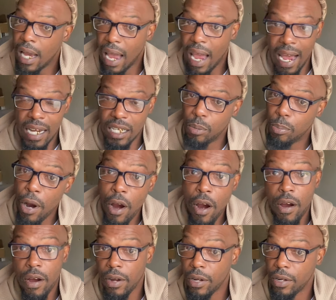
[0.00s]
as Bear.
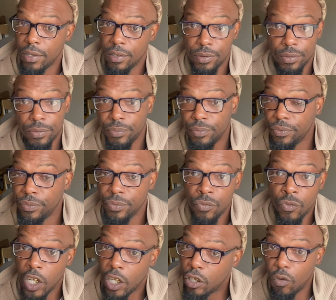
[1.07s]

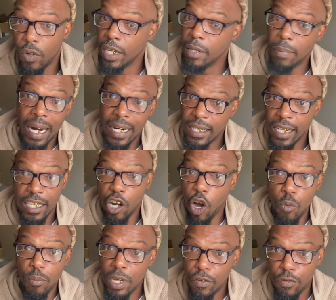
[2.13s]
So anybody that know
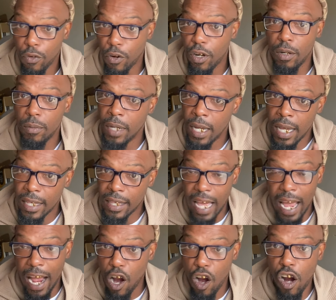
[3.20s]
me from
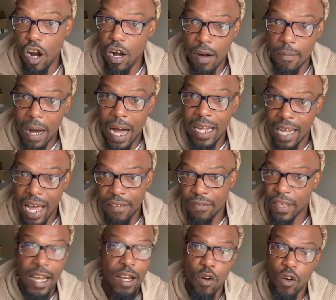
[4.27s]
that era of my life,
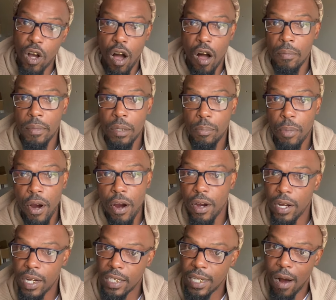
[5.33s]
they gonna call me Bear,
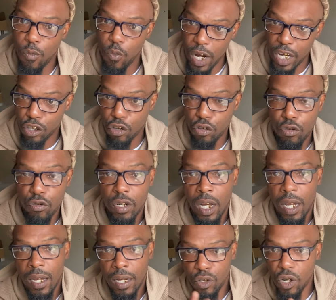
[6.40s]
because I went through,
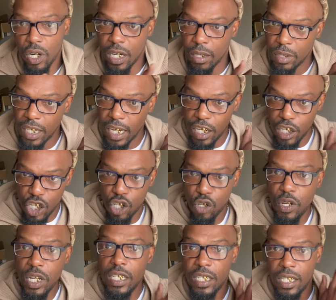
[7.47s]
you know what I'm saying,
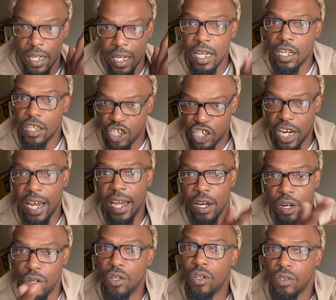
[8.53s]
streets,
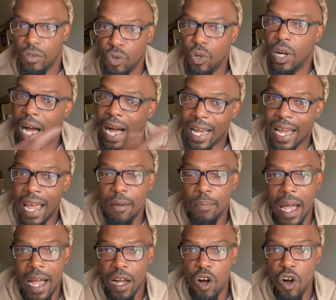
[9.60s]
jail. You know, I came
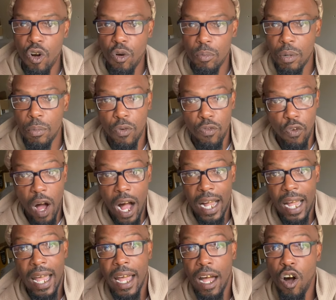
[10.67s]
back home, but before I
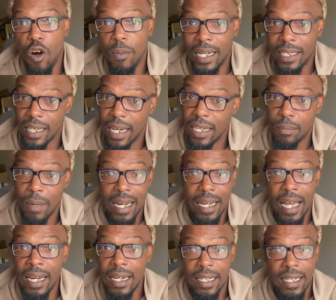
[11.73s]
came home, I changed my
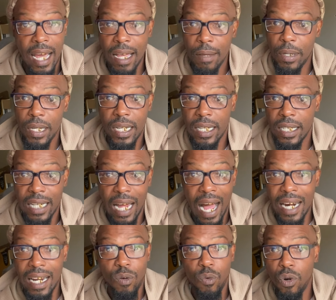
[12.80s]
name today because I
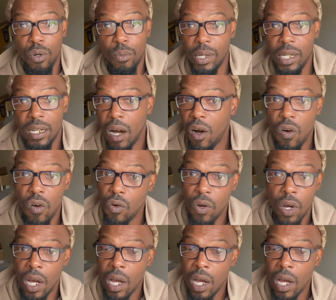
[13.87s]
didn't want to be known